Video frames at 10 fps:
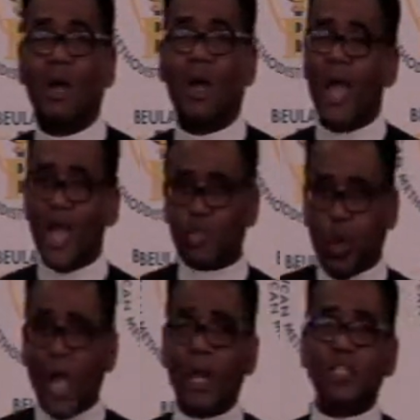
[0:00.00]
as
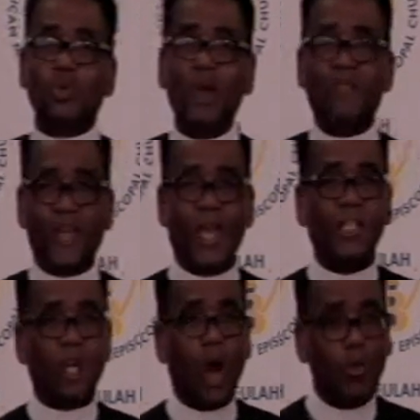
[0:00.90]
well as when
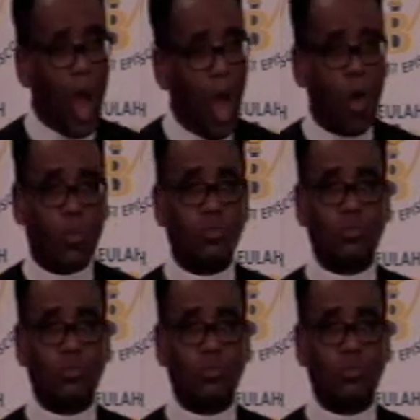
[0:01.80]
things are wrong.